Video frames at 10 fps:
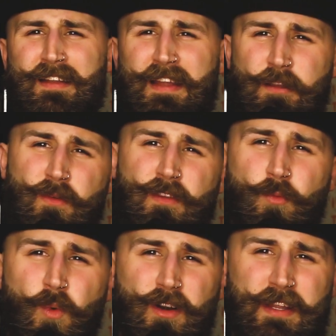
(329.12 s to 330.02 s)
Next was
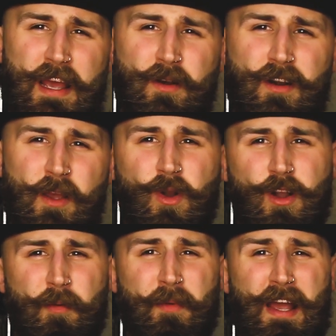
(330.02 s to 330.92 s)
this water tower, and
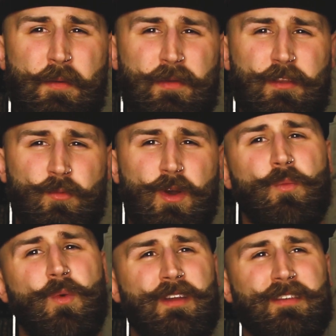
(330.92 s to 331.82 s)
what caught my eye with this
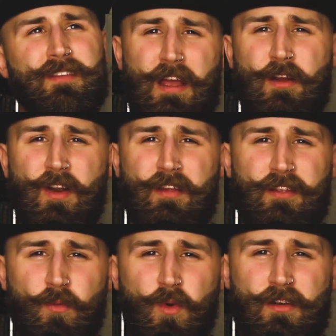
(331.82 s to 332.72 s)
one was how
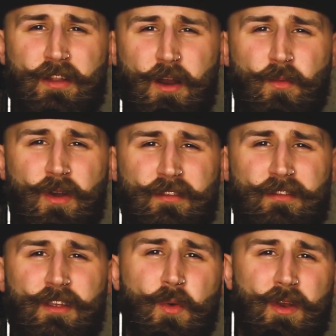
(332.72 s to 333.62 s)
rusty the water tower
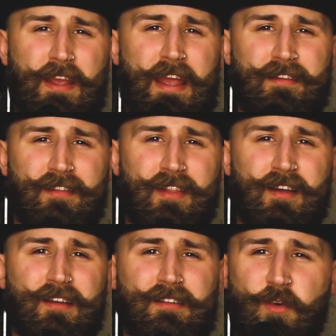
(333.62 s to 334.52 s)
was going against
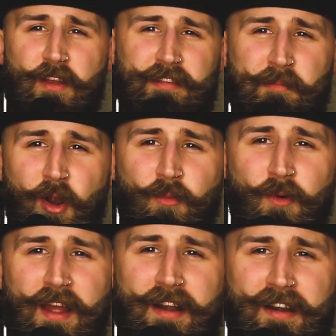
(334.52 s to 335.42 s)
the rusty barbed
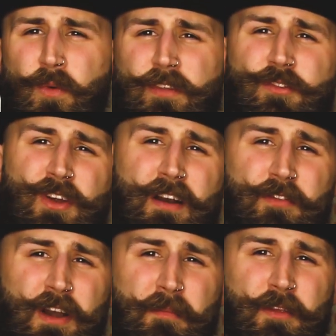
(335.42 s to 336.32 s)
wire. I wasn't sure how to
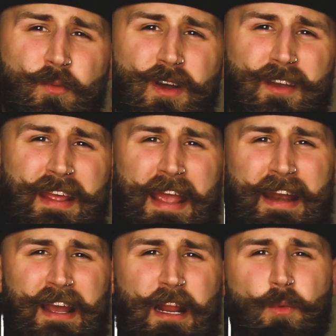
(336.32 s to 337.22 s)
frame this one,
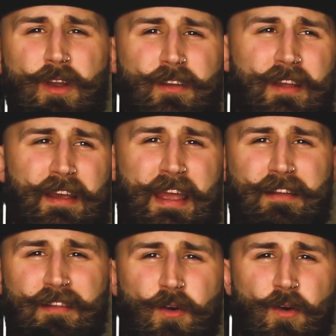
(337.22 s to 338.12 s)
and I kind of went
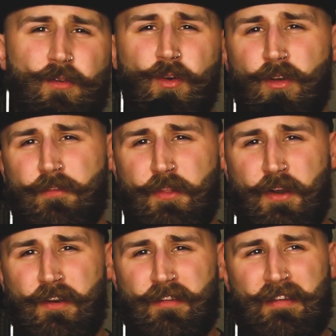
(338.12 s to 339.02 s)
against the whole rule of
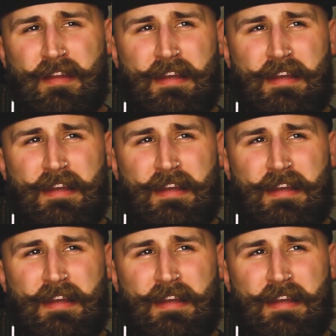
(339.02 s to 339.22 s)
thirds.